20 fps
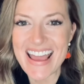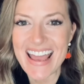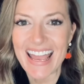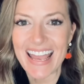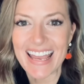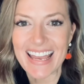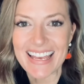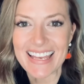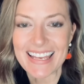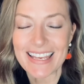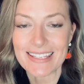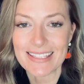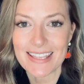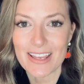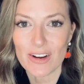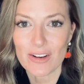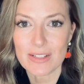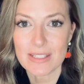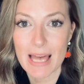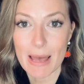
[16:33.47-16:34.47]
is
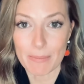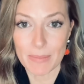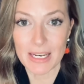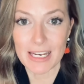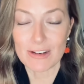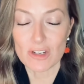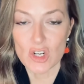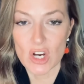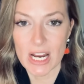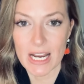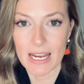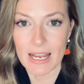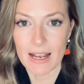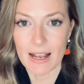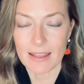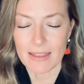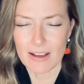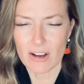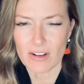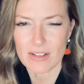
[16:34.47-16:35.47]
there's that mini training, I
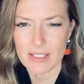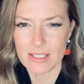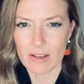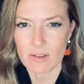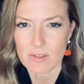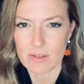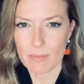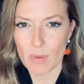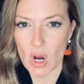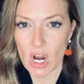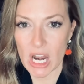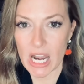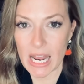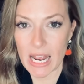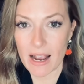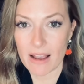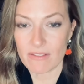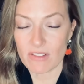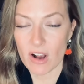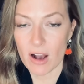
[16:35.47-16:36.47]
think on sales and marketing
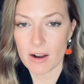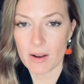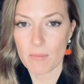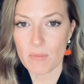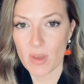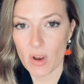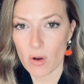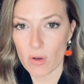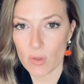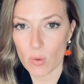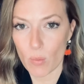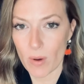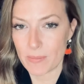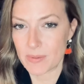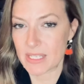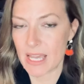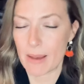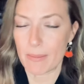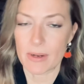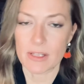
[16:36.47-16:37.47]
I've got up there on the
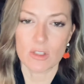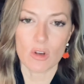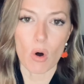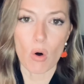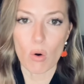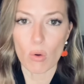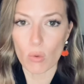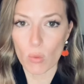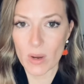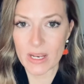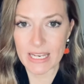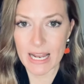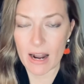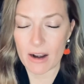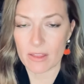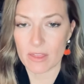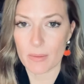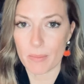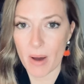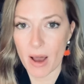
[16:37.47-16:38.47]
website, but it's all the way down
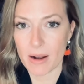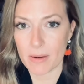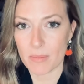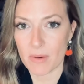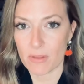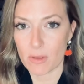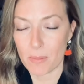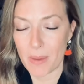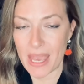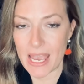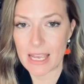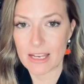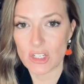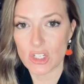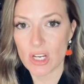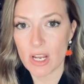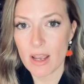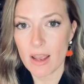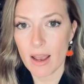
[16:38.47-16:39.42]
at the bottom of the page,